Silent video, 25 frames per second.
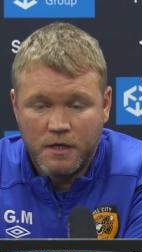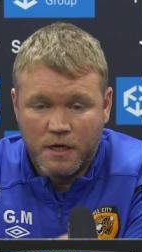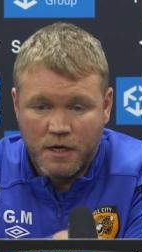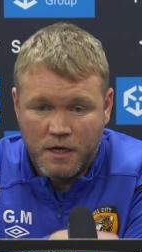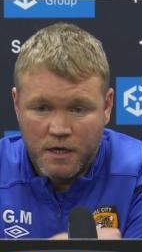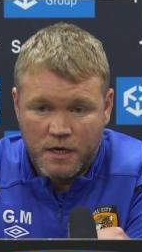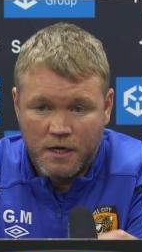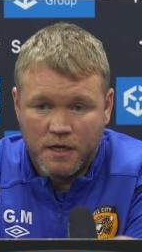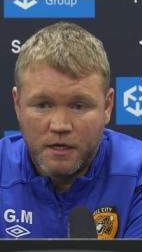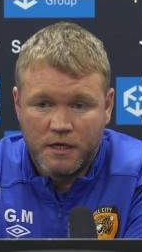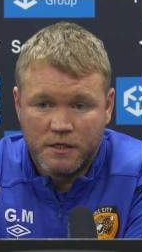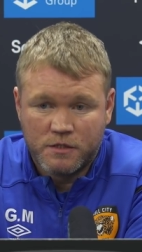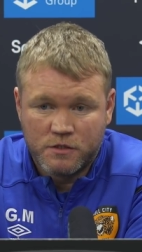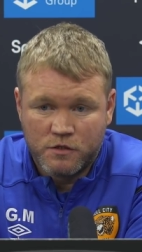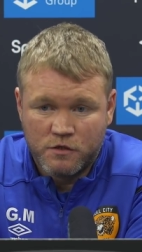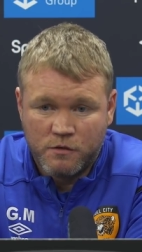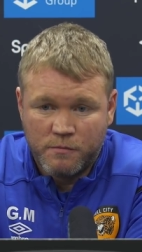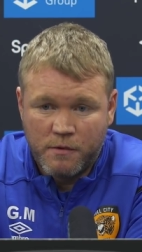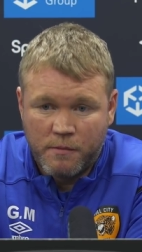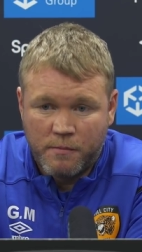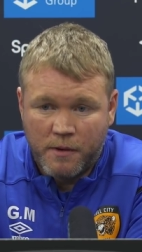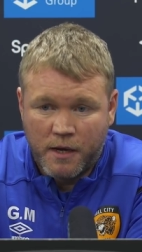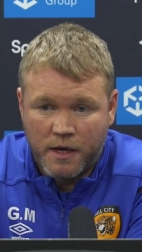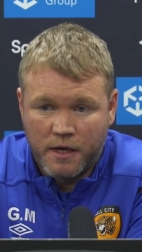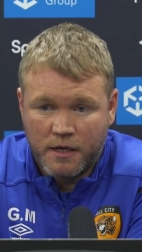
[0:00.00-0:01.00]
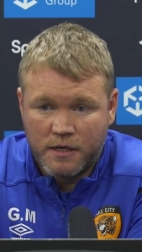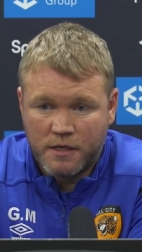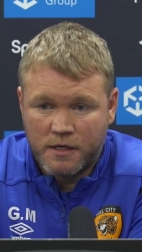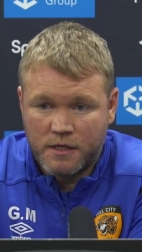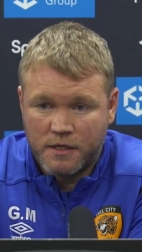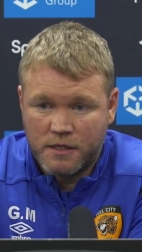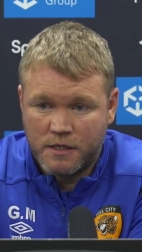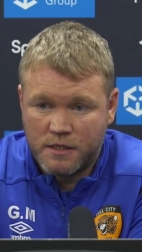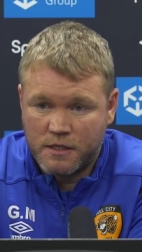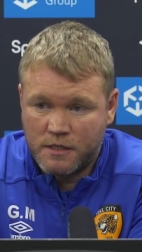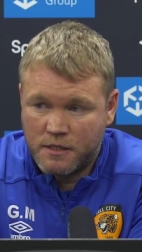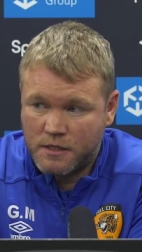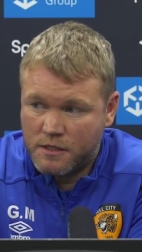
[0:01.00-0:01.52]
Yeah, he's going to be back,
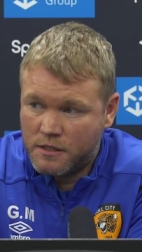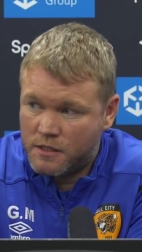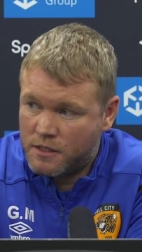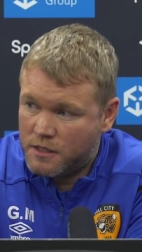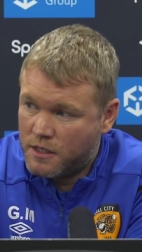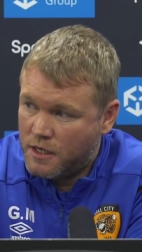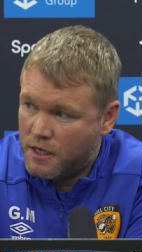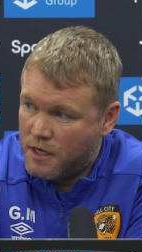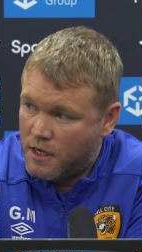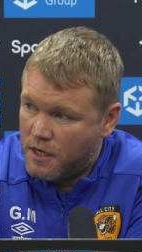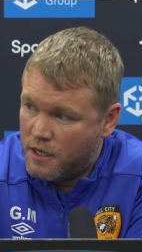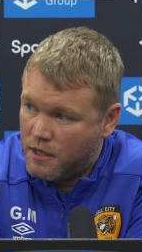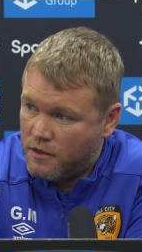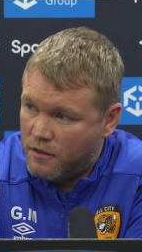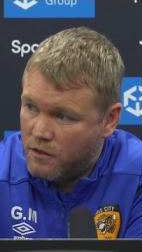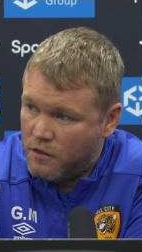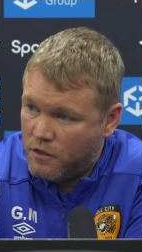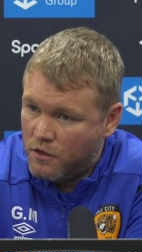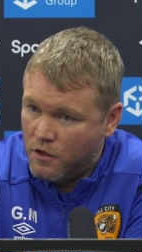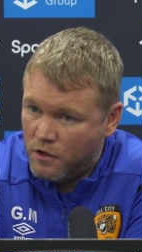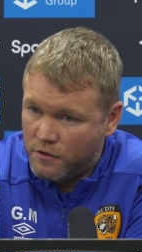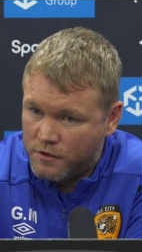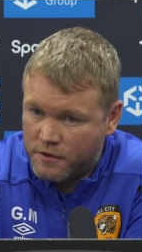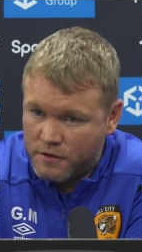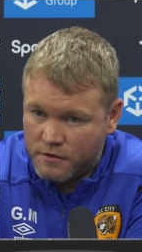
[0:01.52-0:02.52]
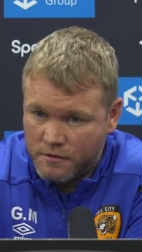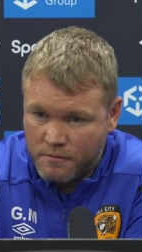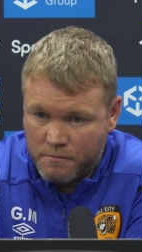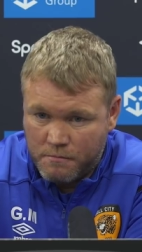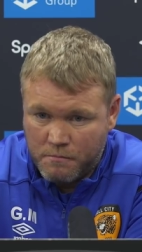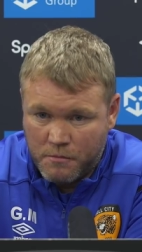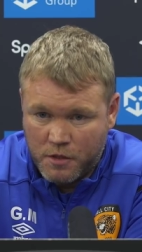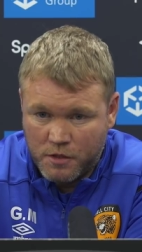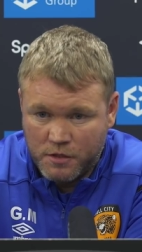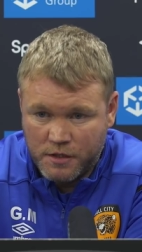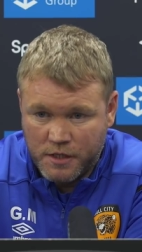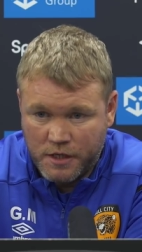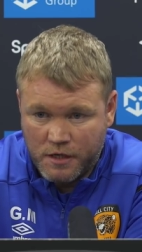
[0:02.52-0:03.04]
not
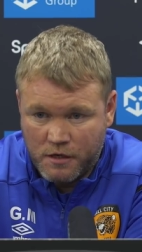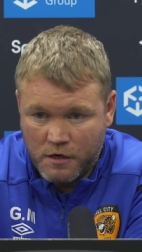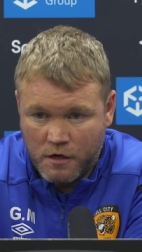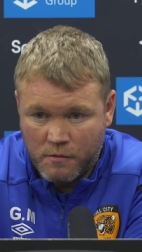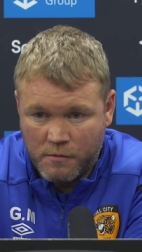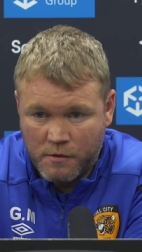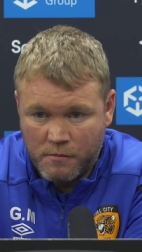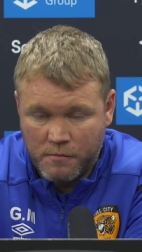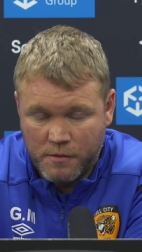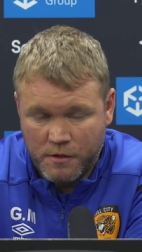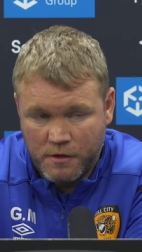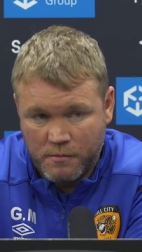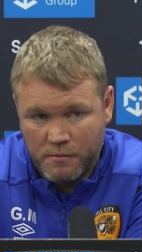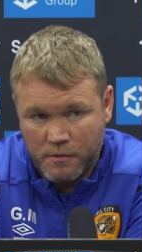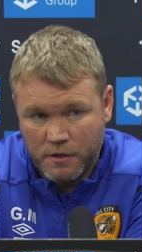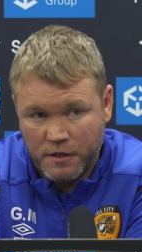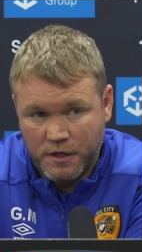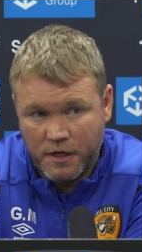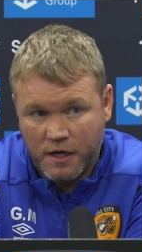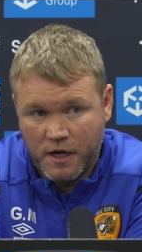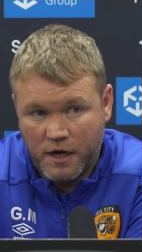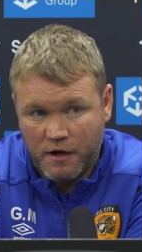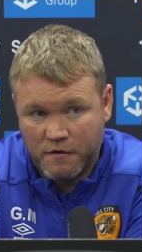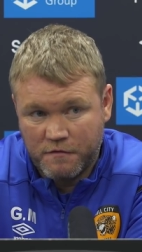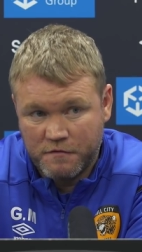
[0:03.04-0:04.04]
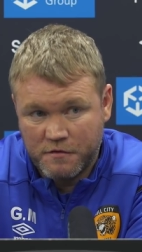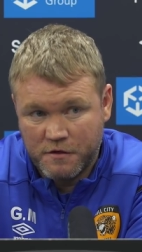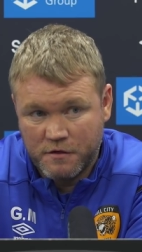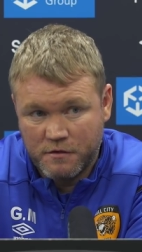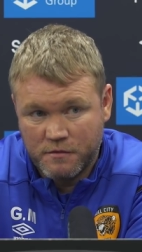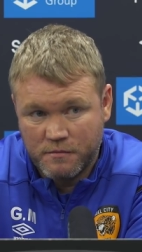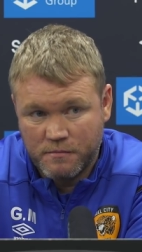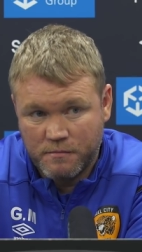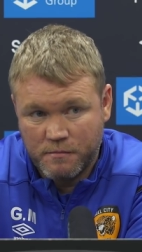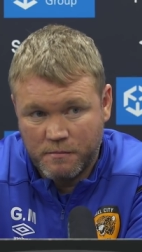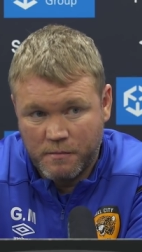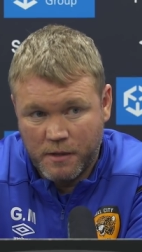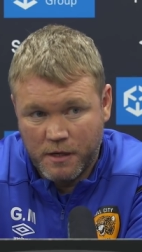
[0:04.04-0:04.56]
Monday coming, but the Monday after,
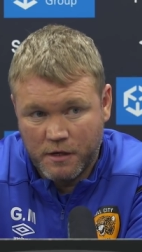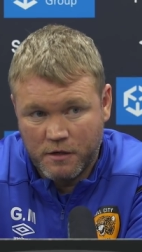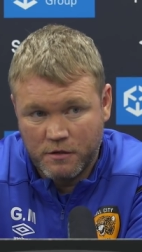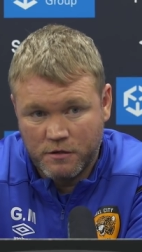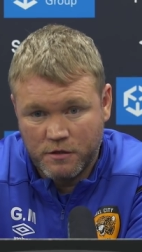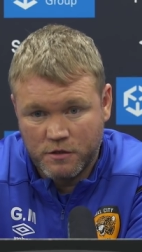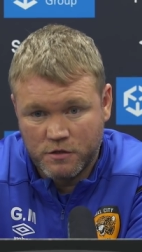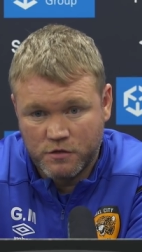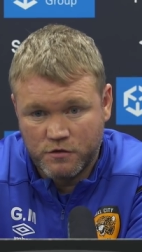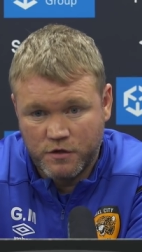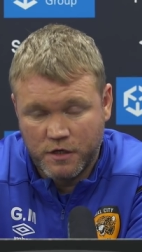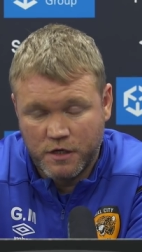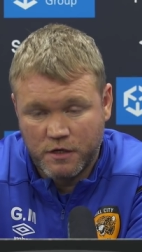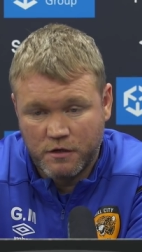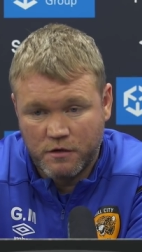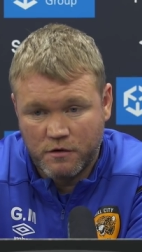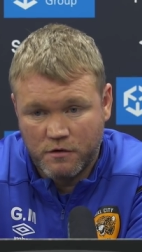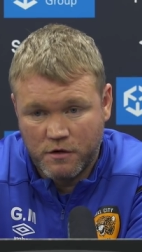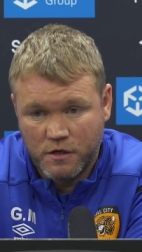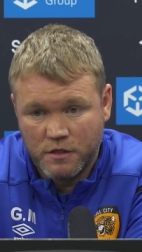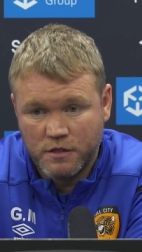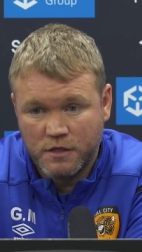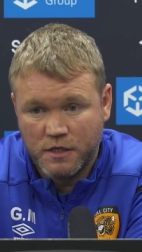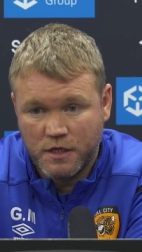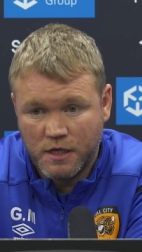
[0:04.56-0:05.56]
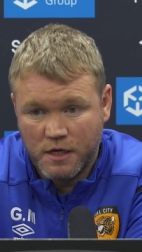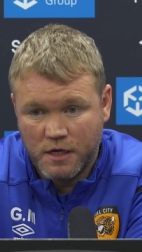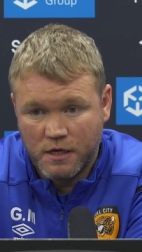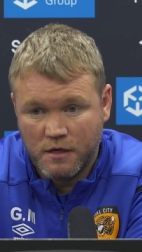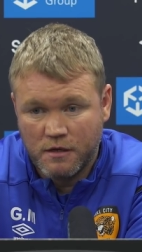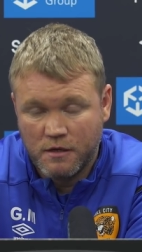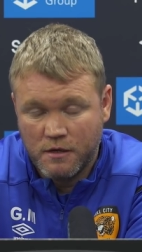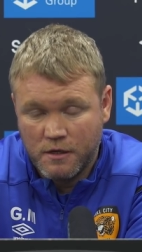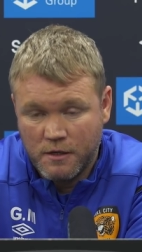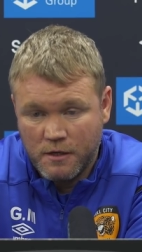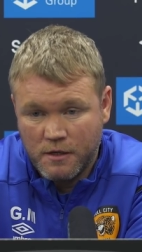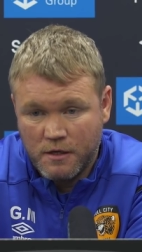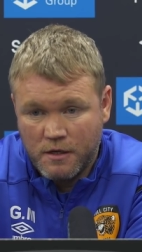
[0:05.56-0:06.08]
back on the training ground. Yeah,
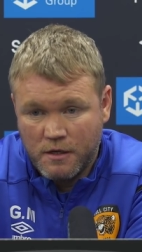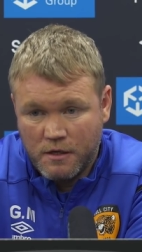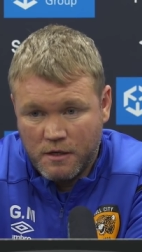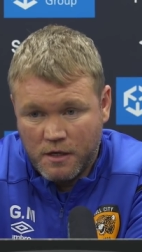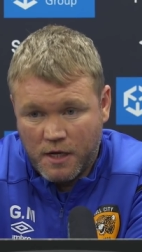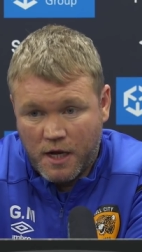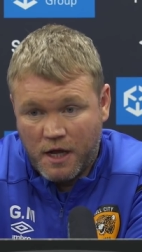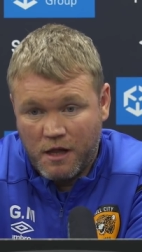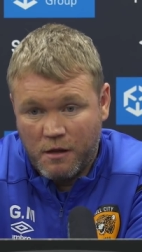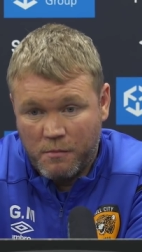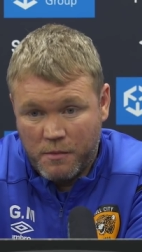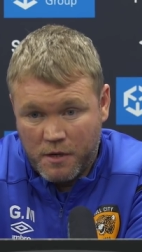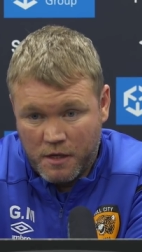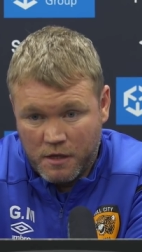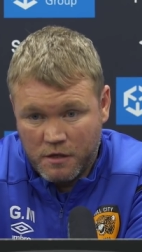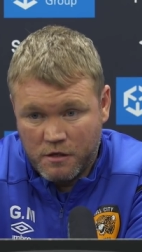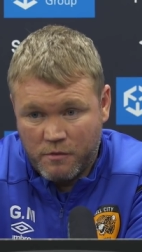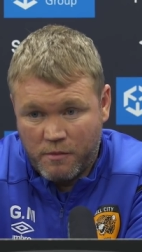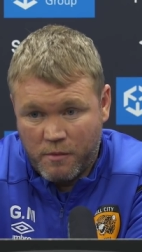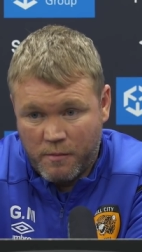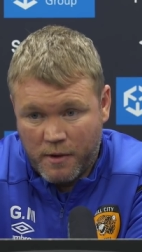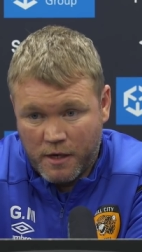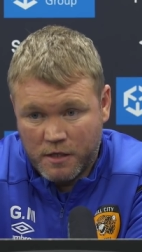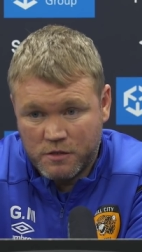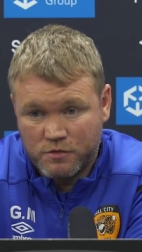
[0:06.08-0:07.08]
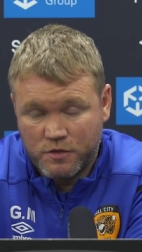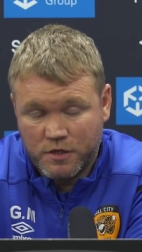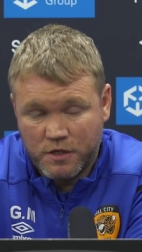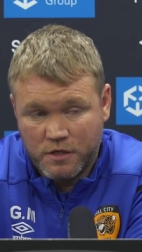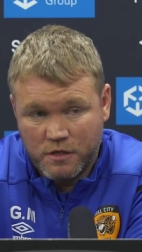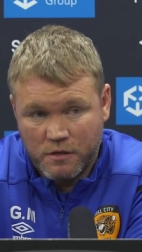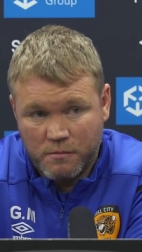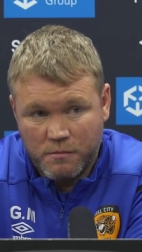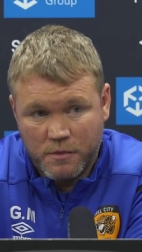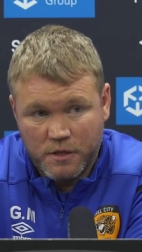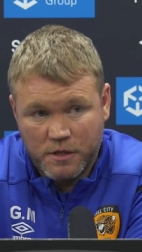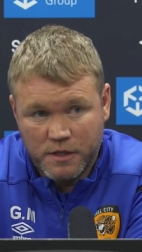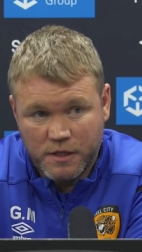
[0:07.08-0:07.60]
Callum Elder will be back
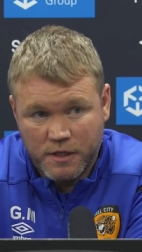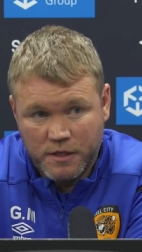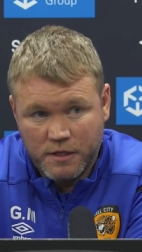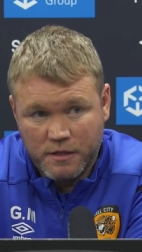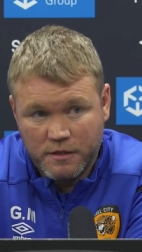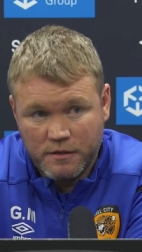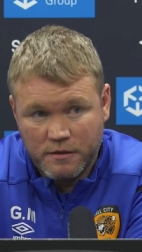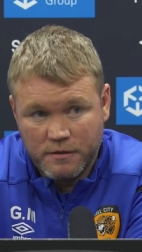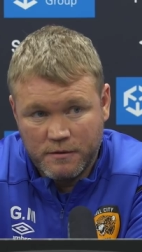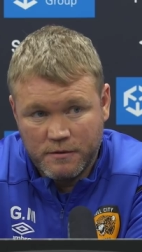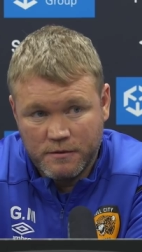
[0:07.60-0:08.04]
training on Monday.